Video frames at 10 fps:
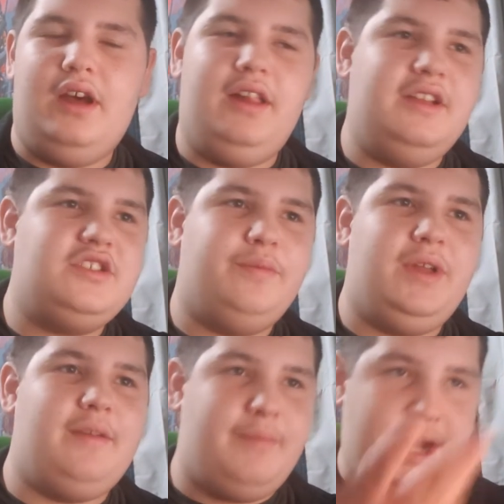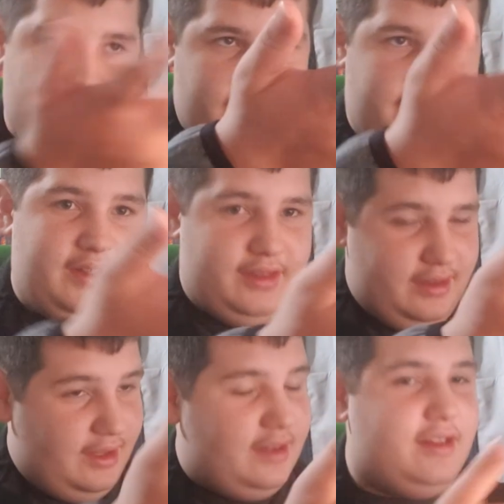Unless you're playing Minecraft, then
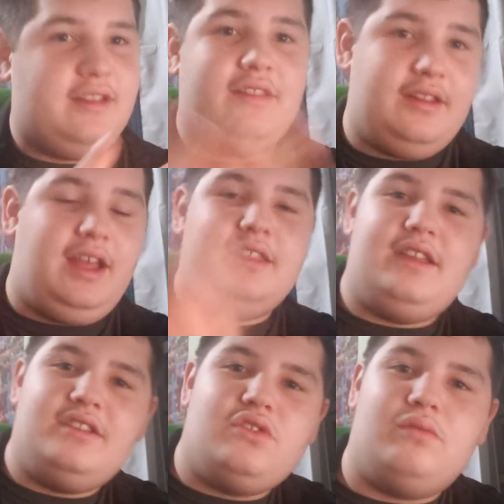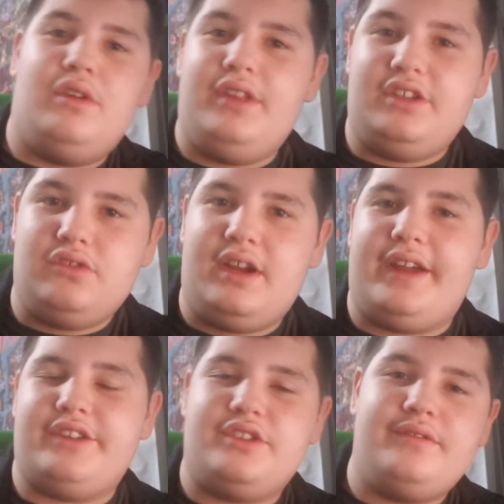that, then that thing's gonna run like
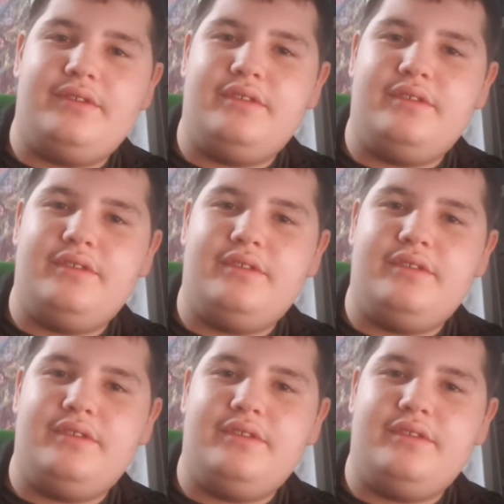trash.